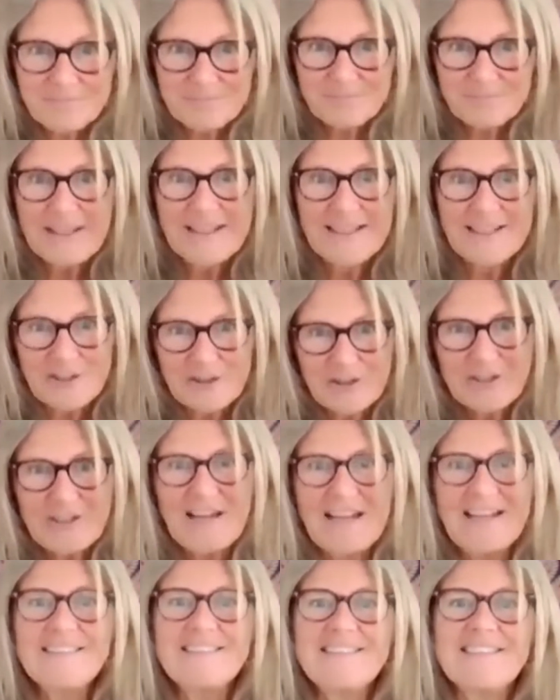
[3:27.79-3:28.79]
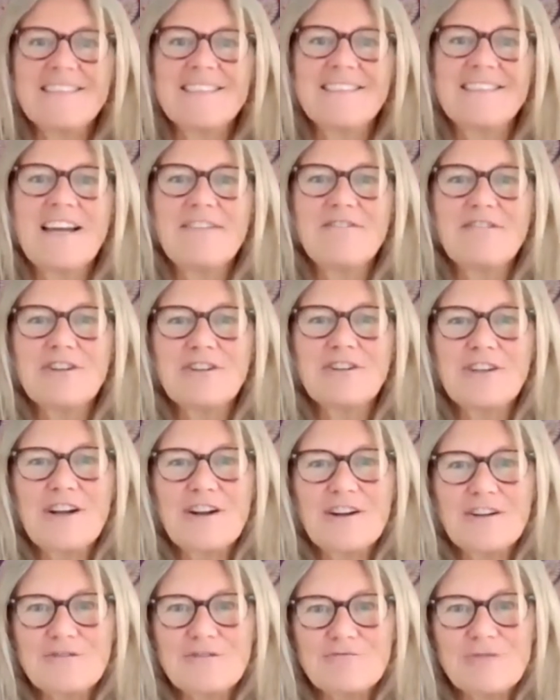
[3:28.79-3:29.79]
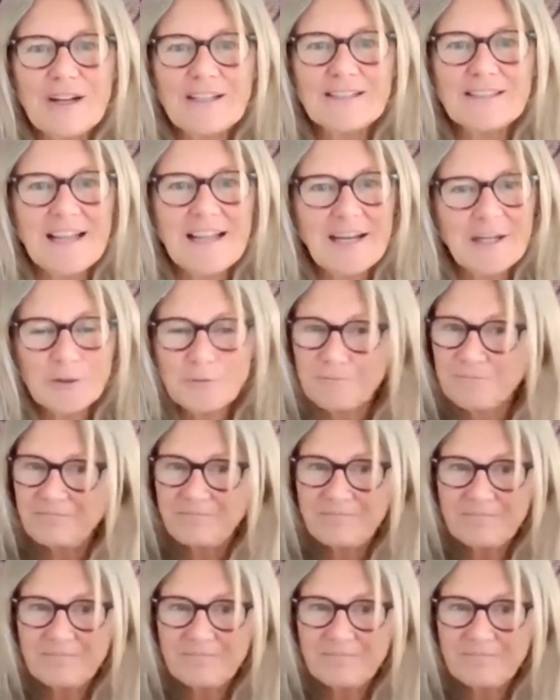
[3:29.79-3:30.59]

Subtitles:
being created in heaven on earth right now.